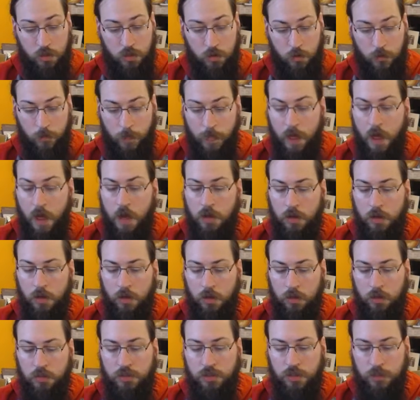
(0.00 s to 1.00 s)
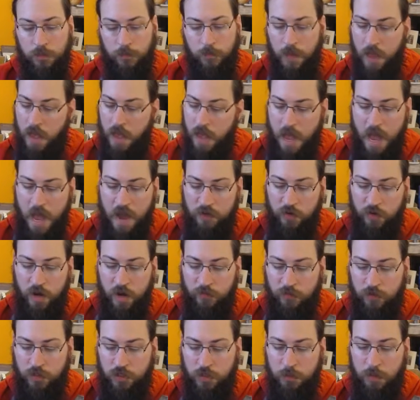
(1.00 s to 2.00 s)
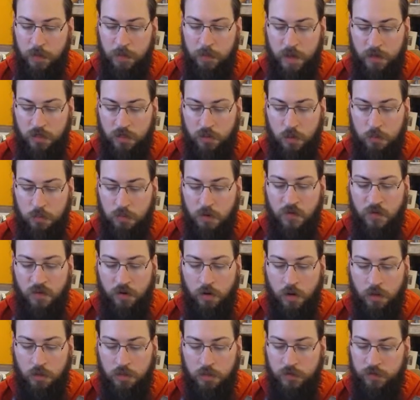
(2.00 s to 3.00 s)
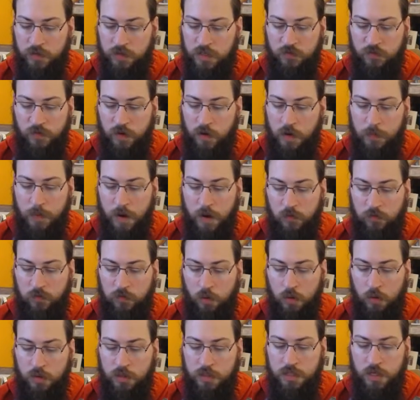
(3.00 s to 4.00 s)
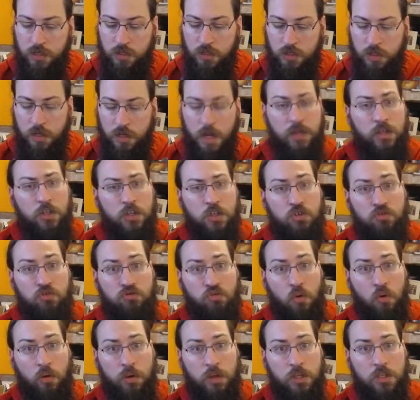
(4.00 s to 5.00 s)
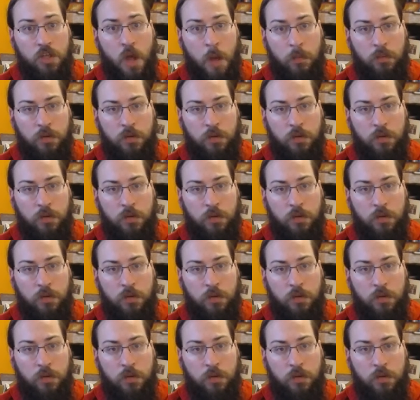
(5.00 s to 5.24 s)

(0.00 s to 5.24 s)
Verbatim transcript: Q. Conclusion. Every effort should be made to improve our knowledge of this very powerful organization and destroy its